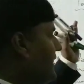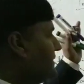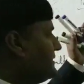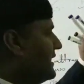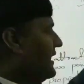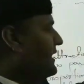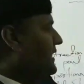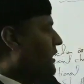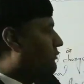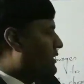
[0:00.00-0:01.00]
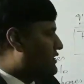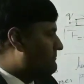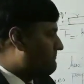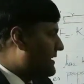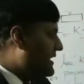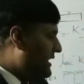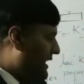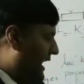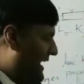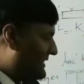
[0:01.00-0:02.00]
say equation
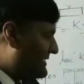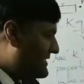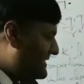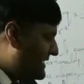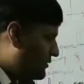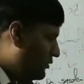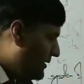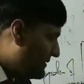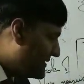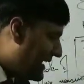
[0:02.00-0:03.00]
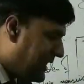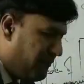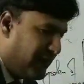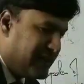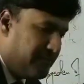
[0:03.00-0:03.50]
B, and this is the Coulombs law when the